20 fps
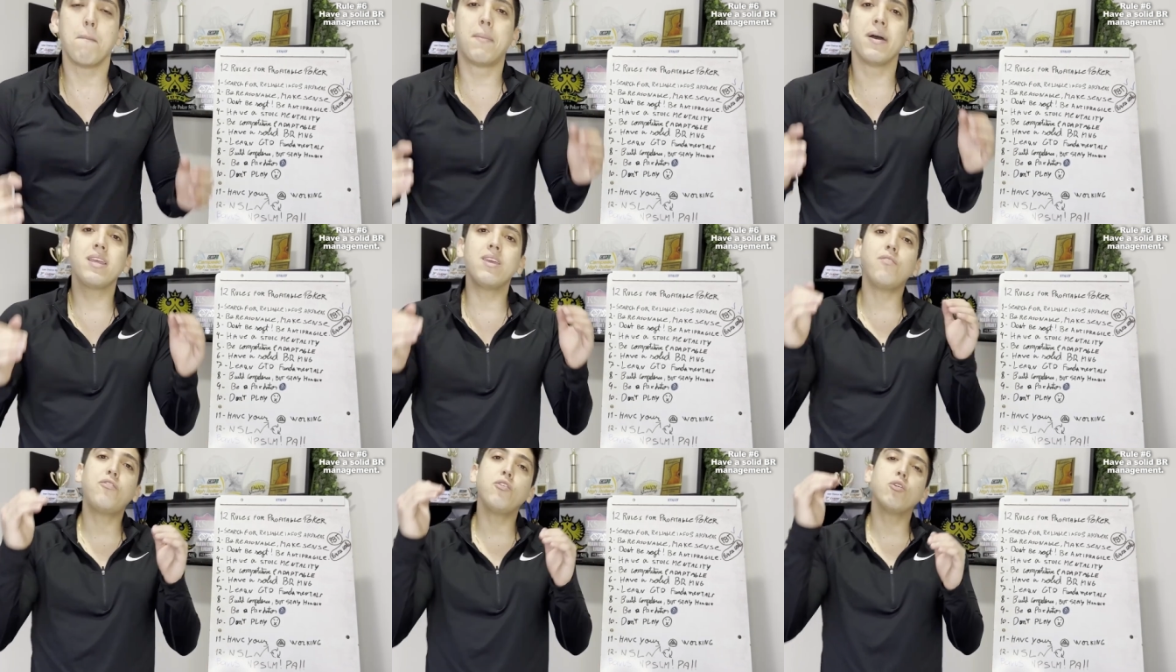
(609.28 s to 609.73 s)

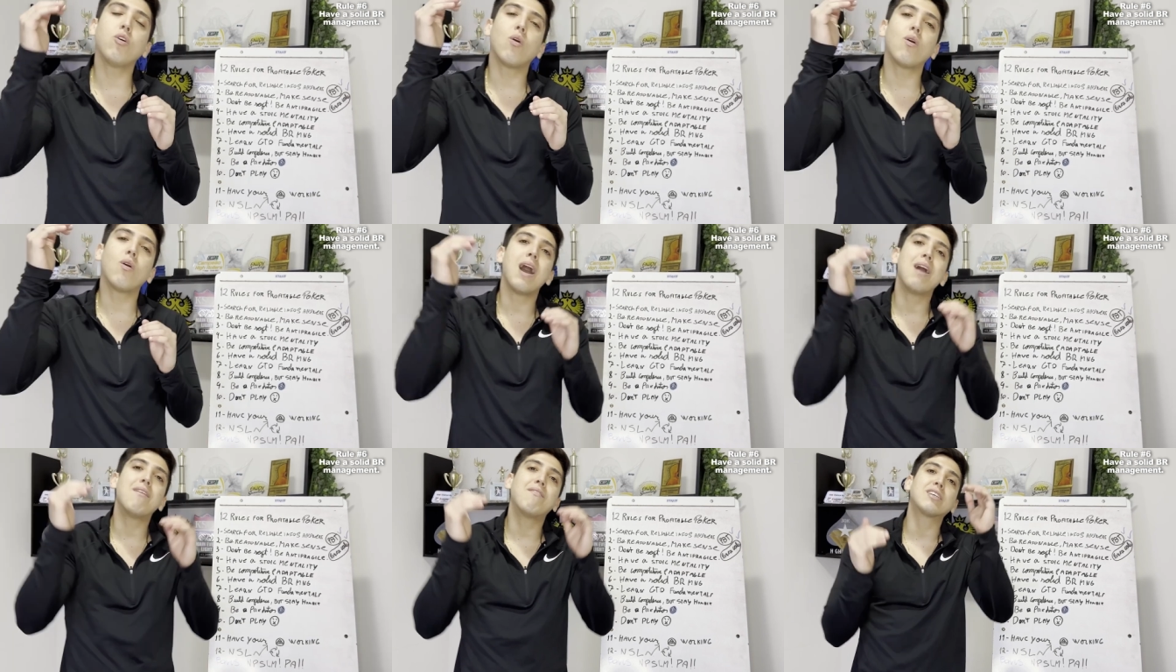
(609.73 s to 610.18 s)
But if you
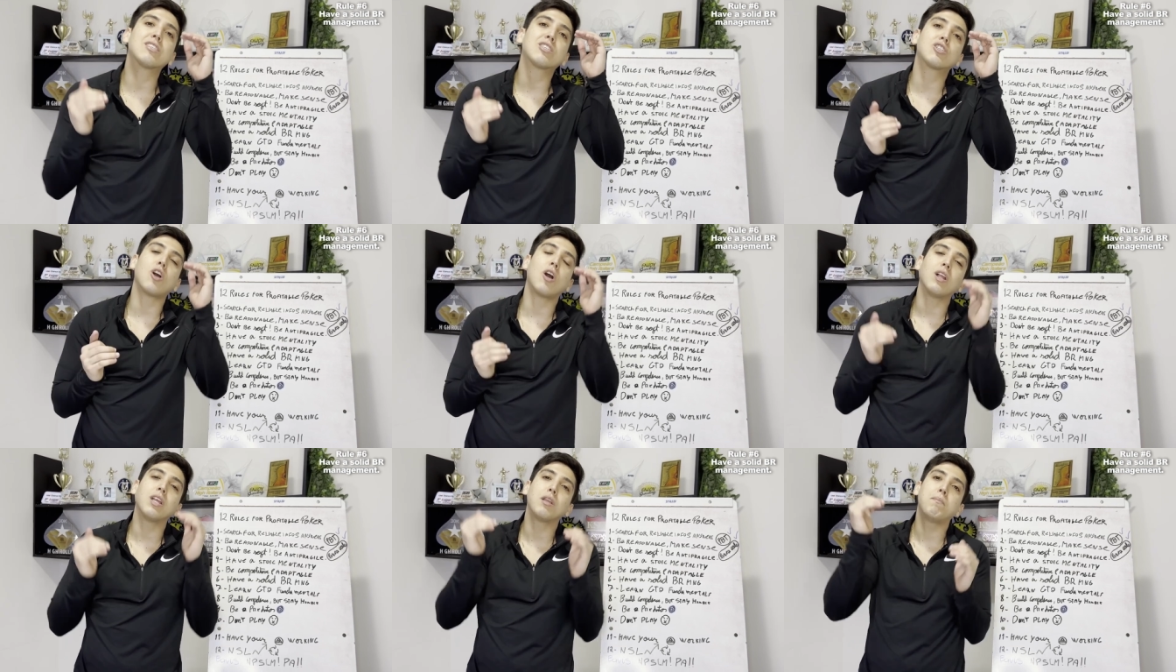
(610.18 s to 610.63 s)
don't have a
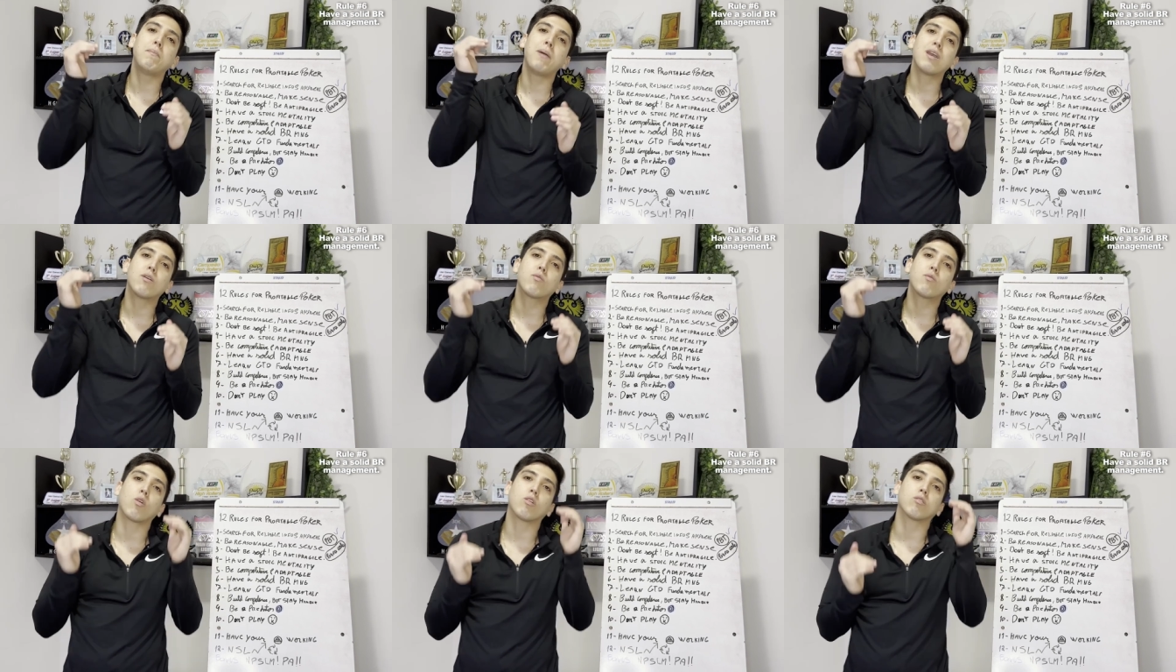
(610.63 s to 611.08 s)
solid
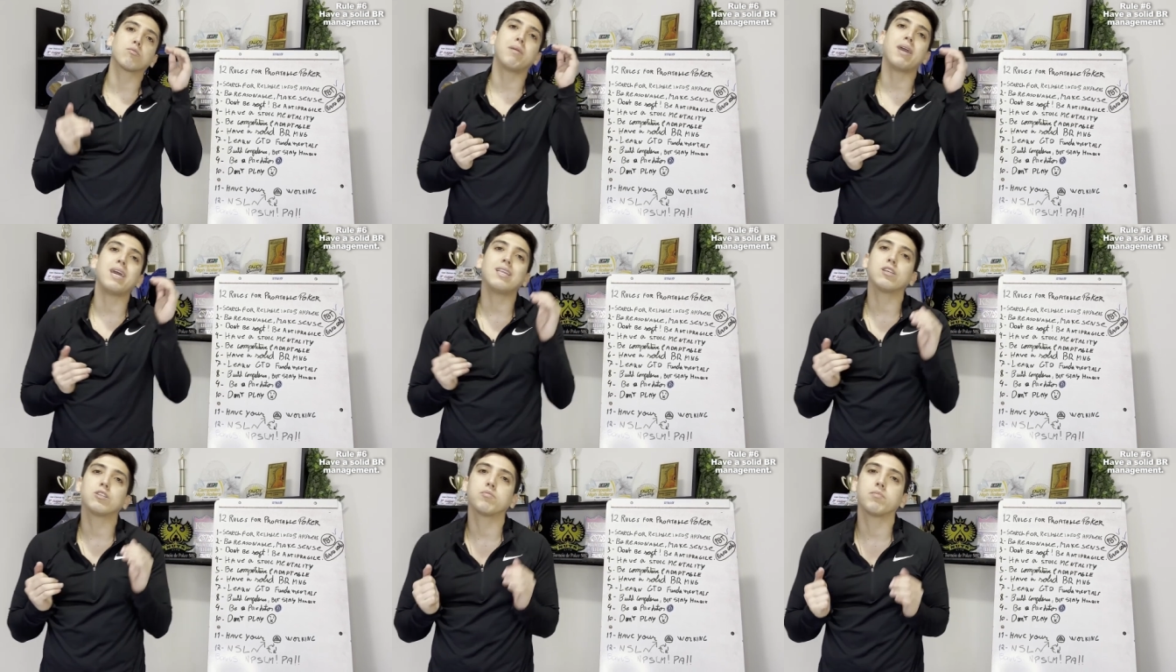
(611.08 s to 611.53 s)
bankroll
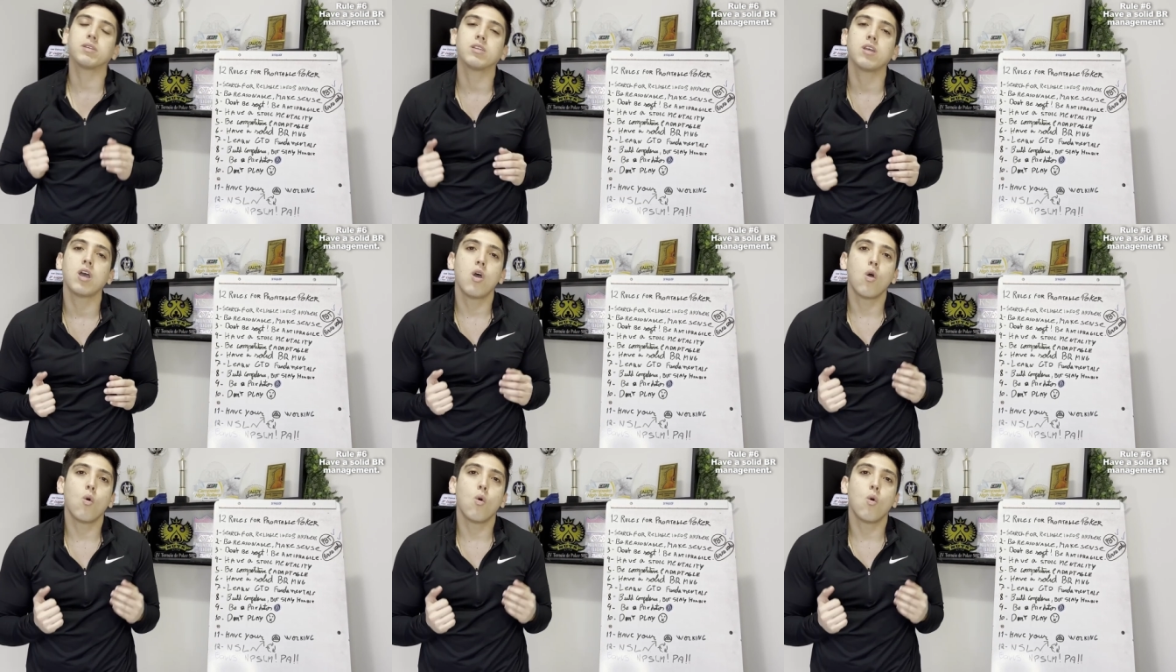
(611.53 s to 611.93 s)
management,